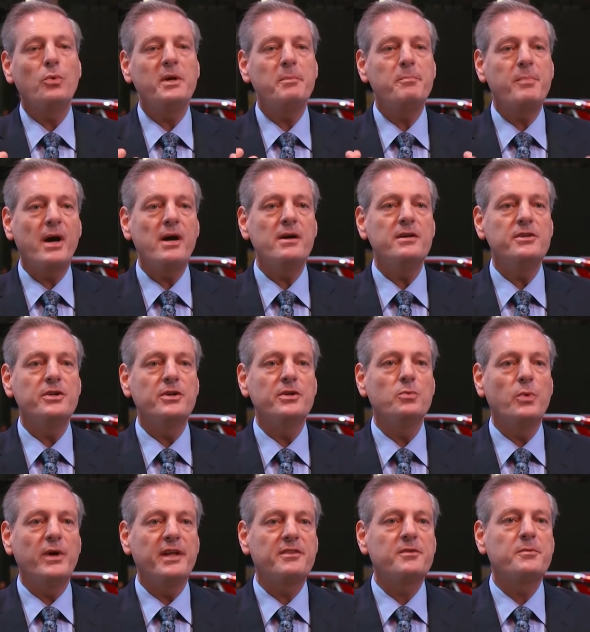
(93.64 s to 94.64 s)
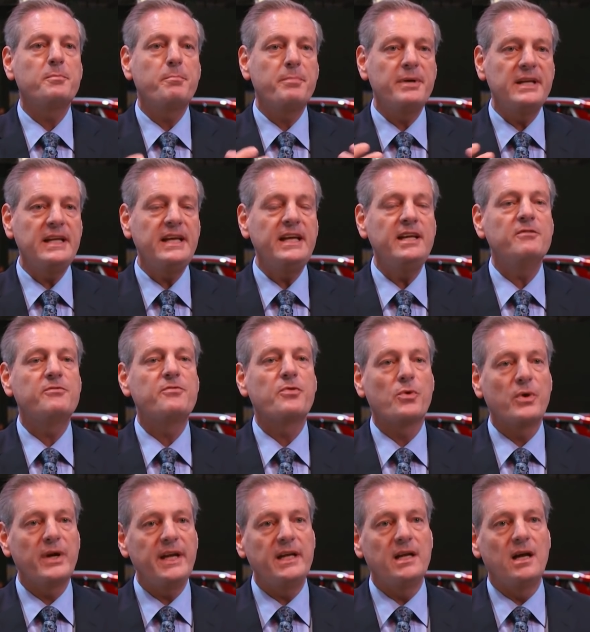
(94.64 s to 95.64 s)
We partnered with
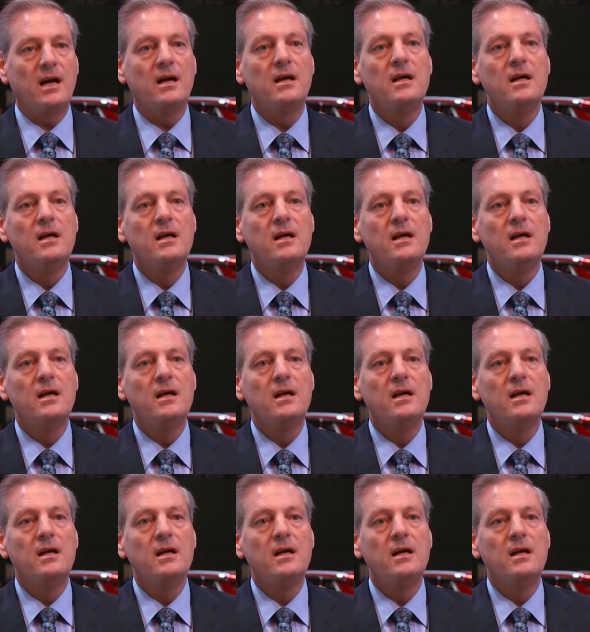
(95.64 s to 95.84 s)
Pininfarina,